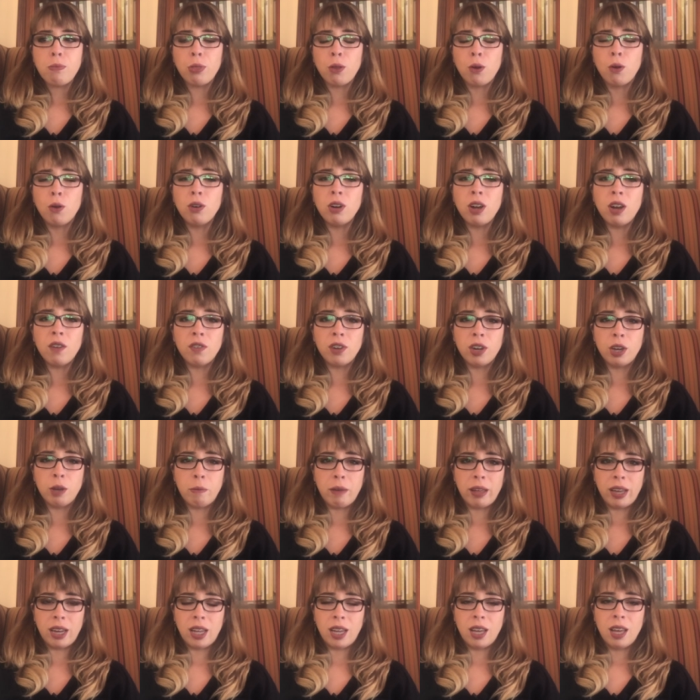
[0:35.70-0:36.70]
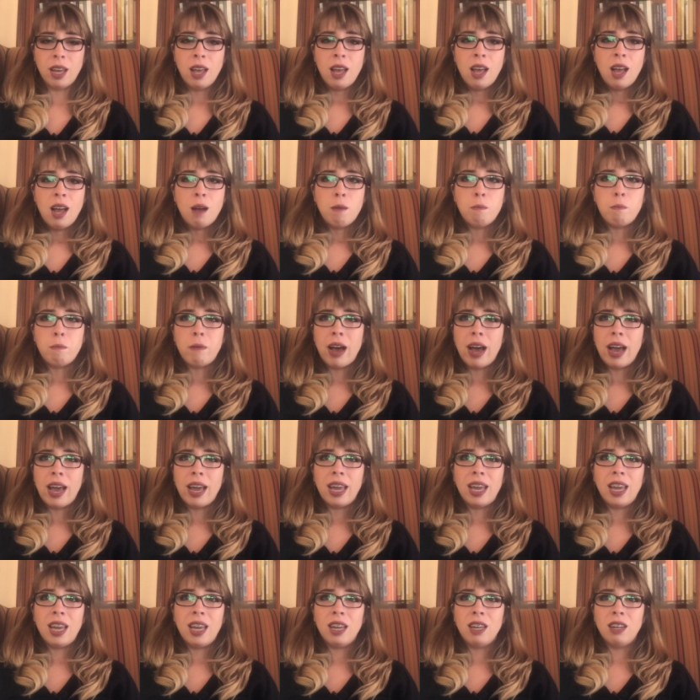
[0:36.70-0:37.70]
or not very many.
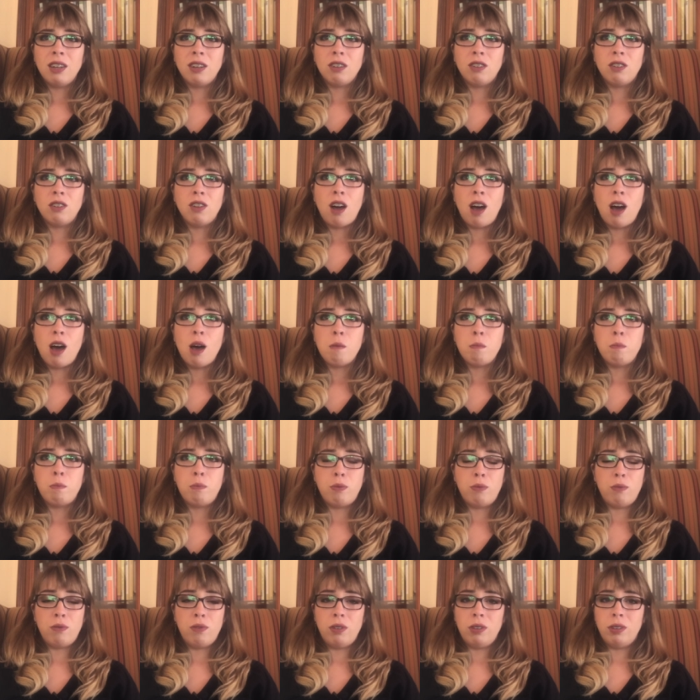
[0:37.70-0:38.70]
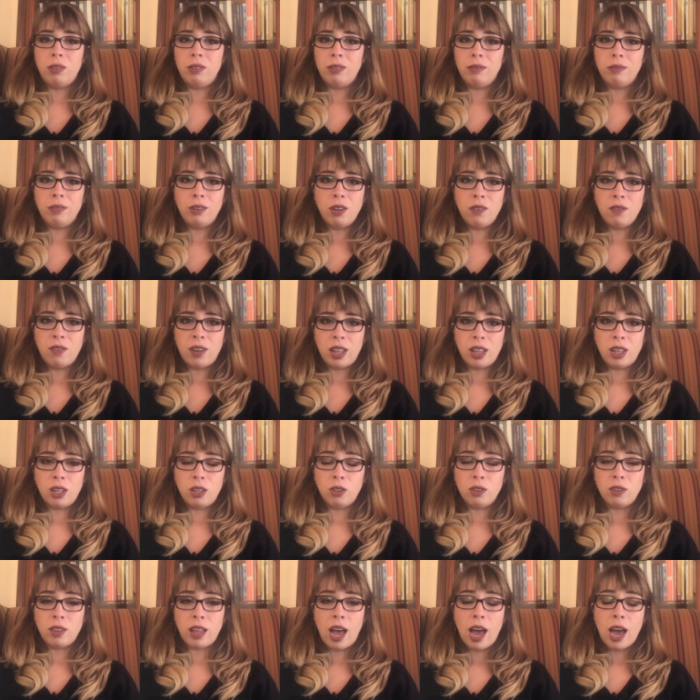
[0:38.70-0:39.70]
My top
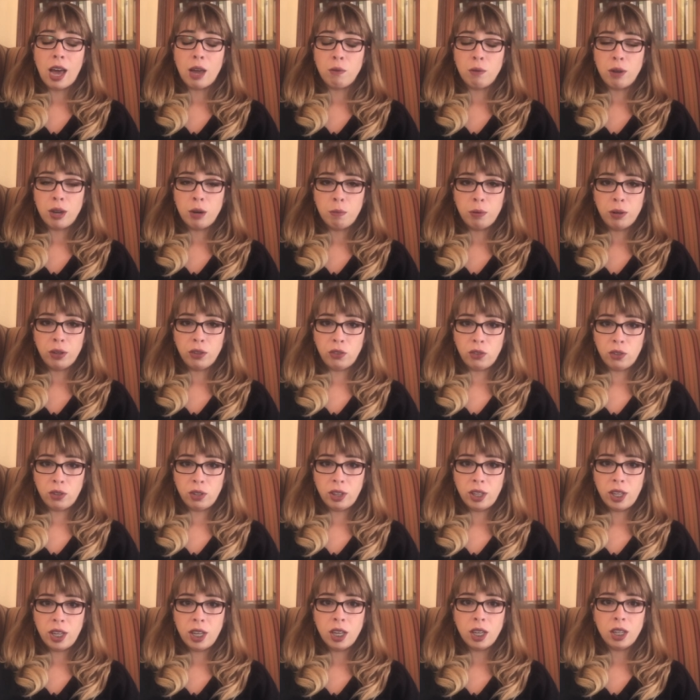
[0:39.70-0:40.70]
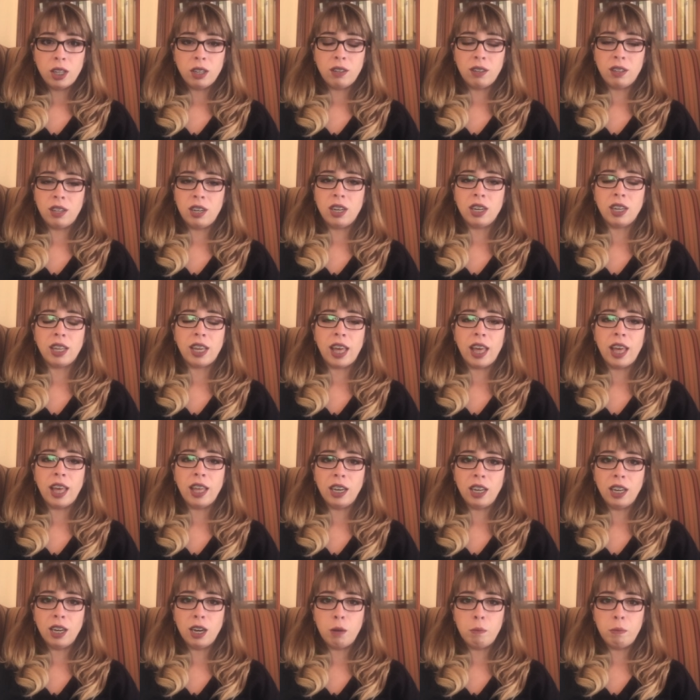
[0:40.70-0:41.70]
novellas that I read personally didn't get
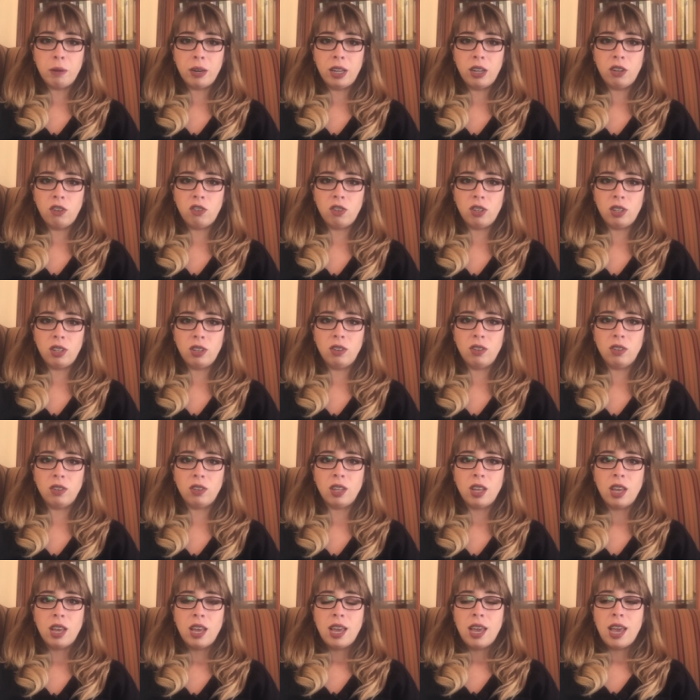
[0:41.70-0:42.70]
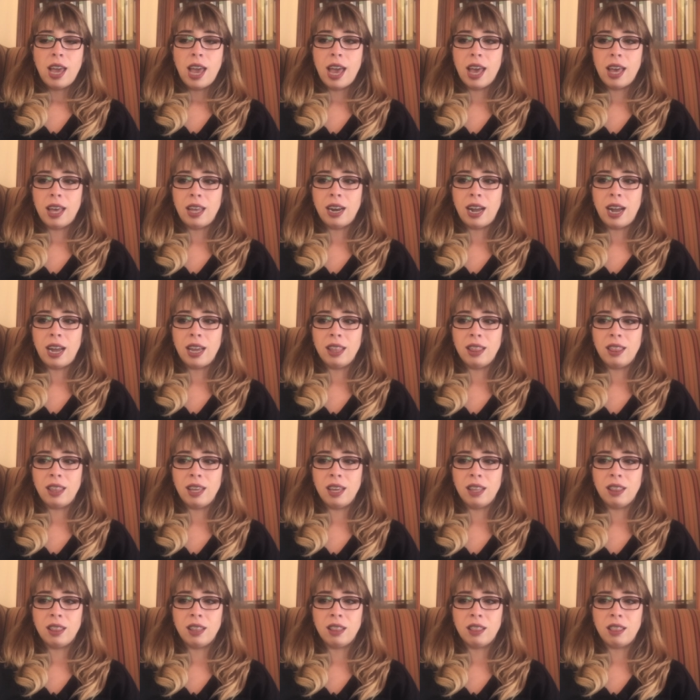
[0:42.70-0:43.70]
any nominations, and I
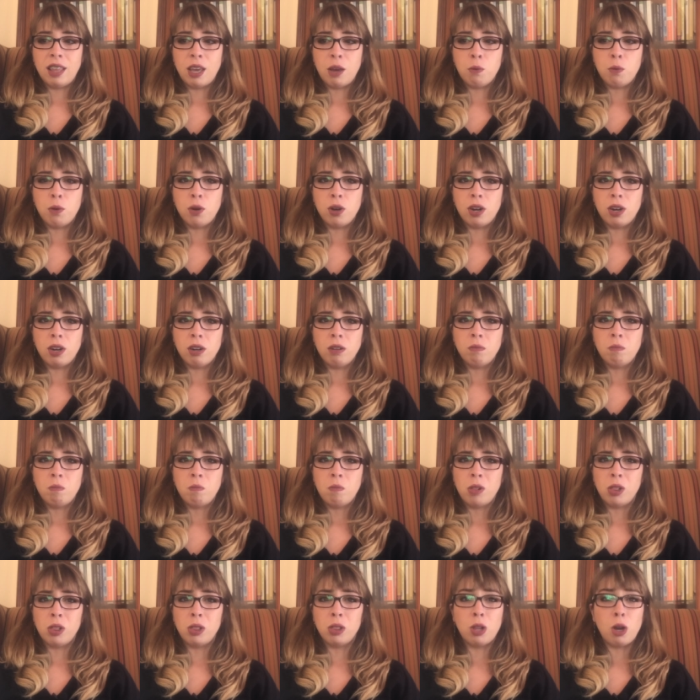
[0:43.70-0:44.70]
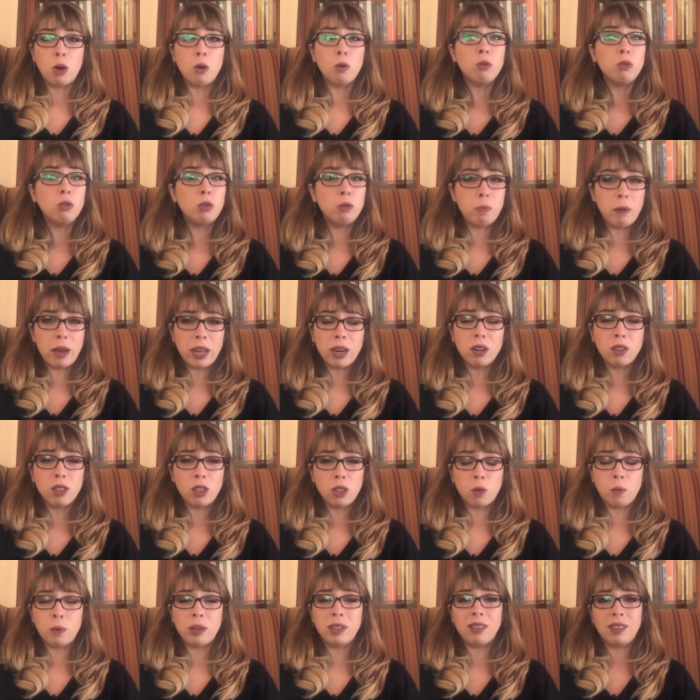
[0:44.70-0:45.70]
think that they were loads better
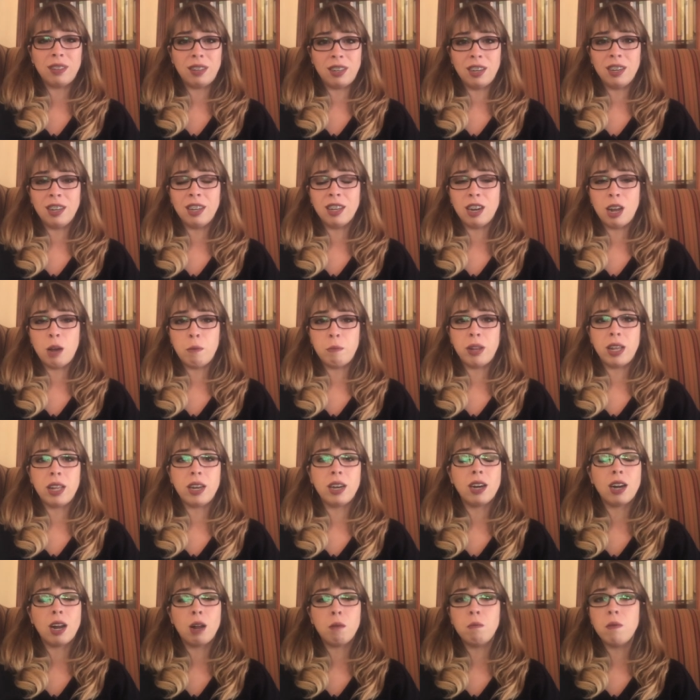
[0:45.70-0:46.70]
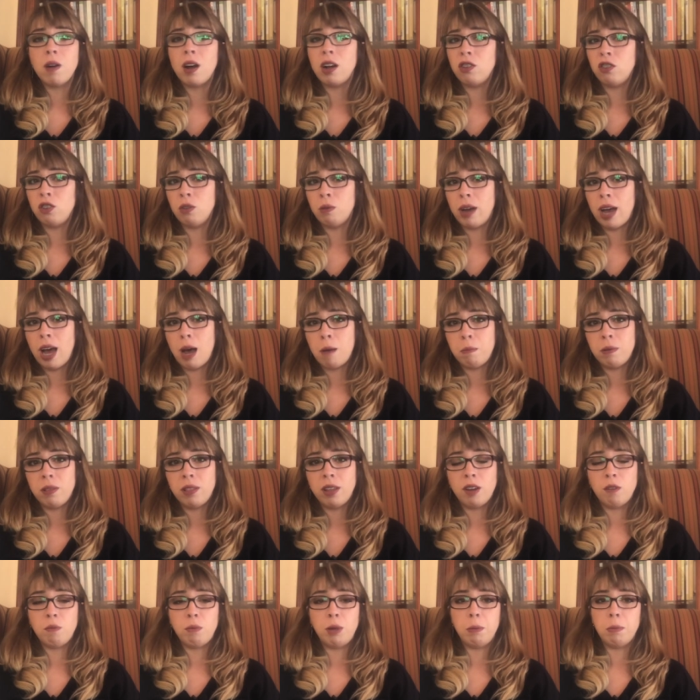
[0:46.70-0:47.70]
than the ones that did get nominated. I'm not sure what happened
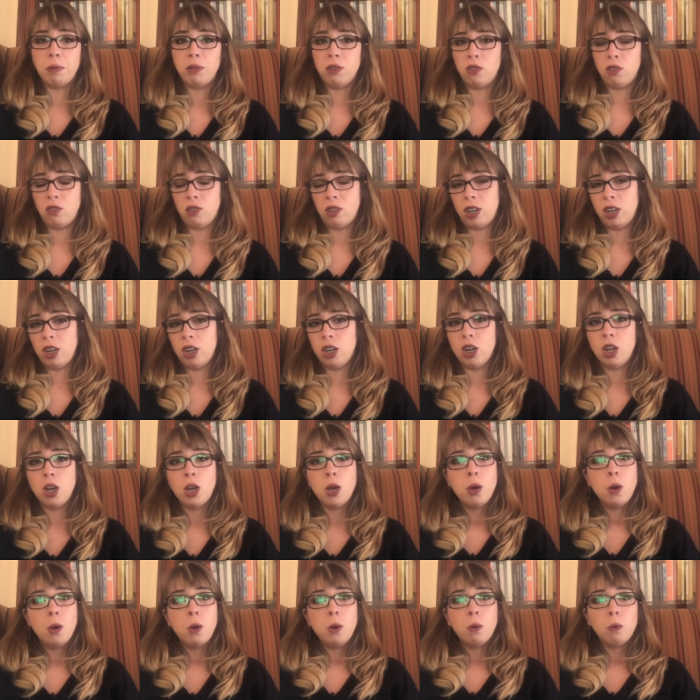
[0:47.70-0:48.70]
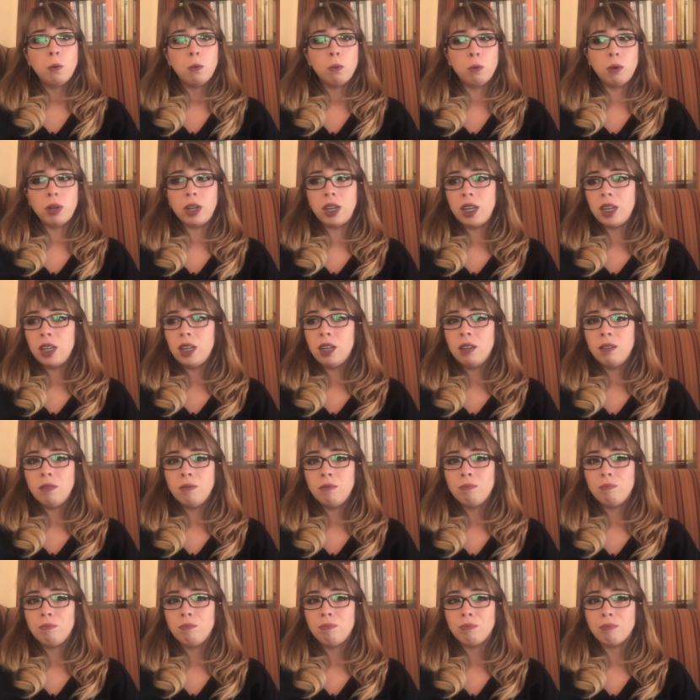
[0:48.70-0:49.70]
there if people just didn't read
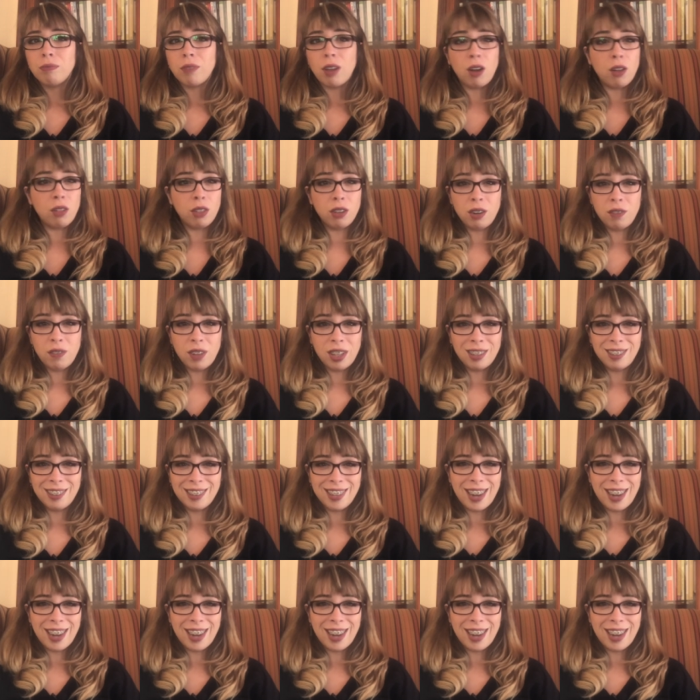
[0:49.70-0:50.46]
all the novellas